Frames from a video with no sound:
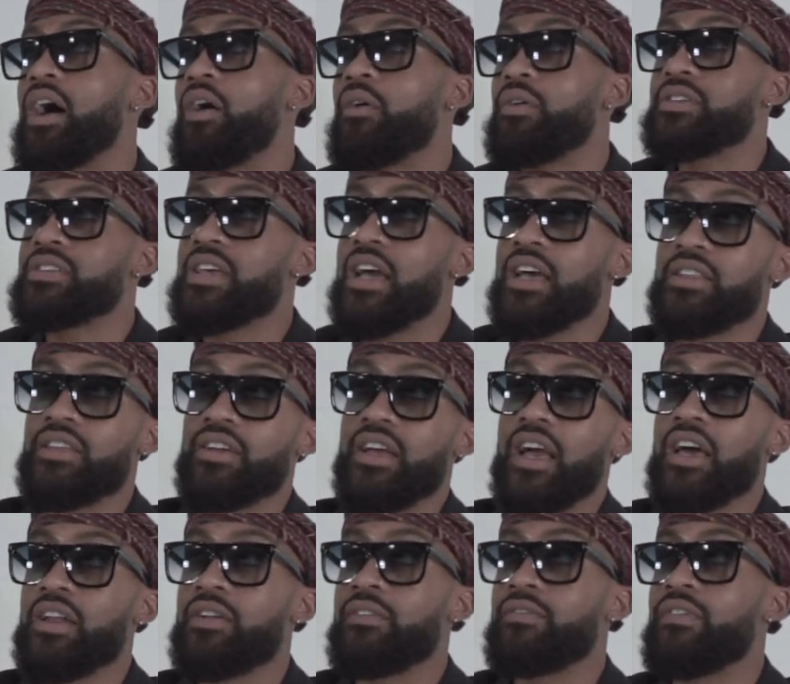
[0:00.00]
always had to
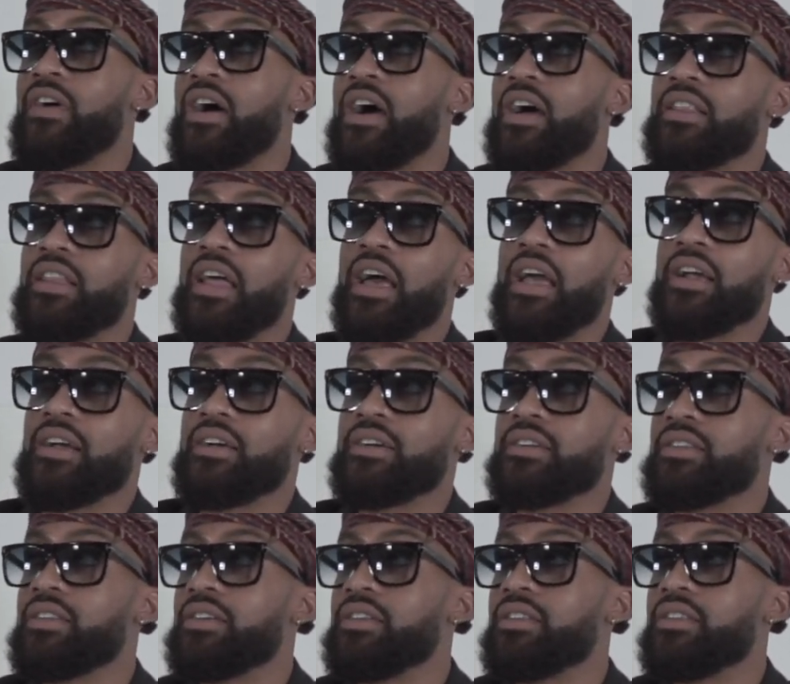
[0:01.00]
kind of find like
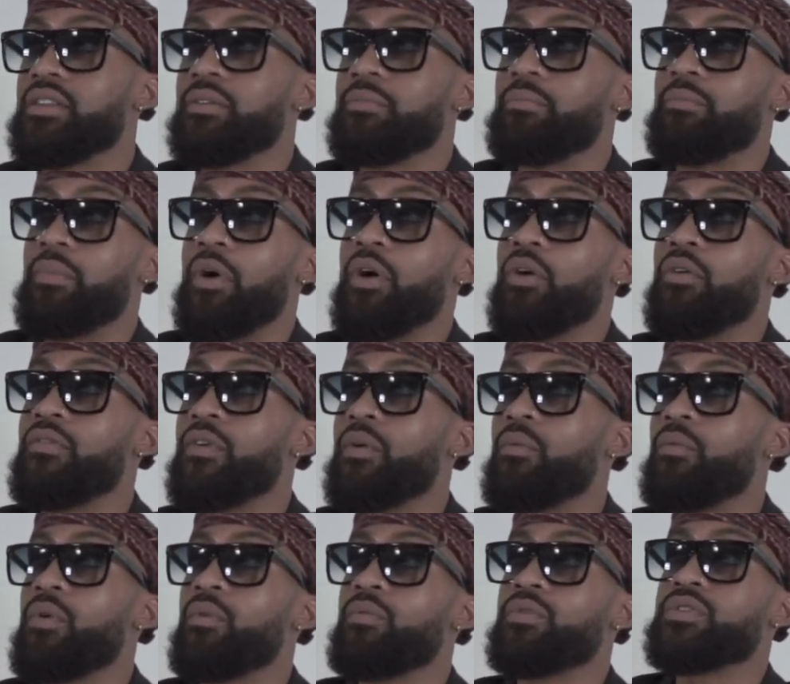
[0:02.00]
the both,
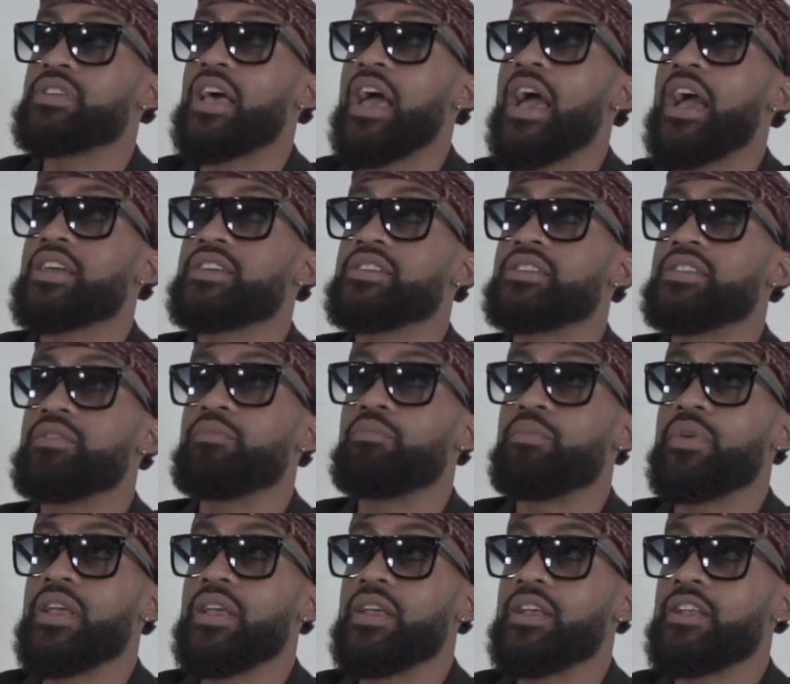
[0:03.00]
and what was actually
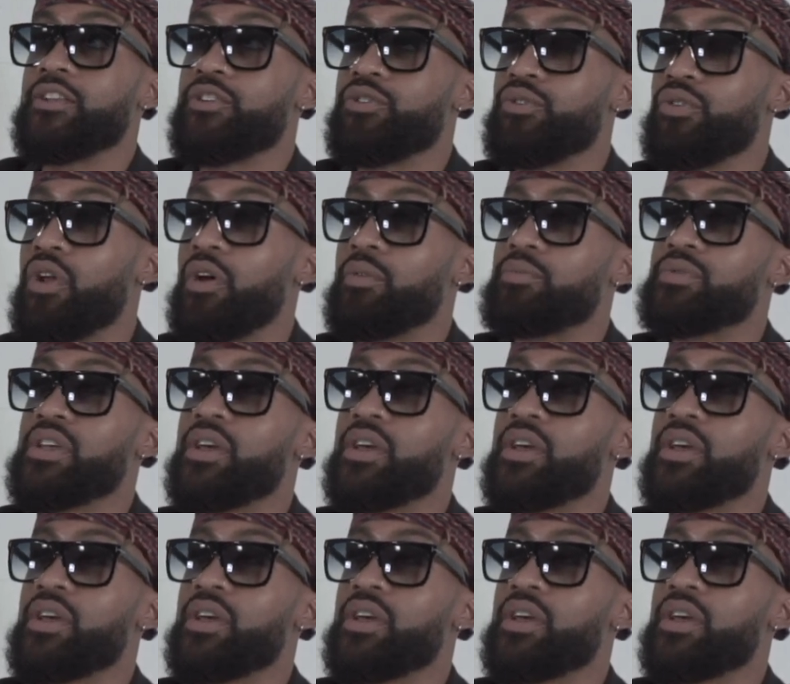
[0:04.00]
me. You know what I'm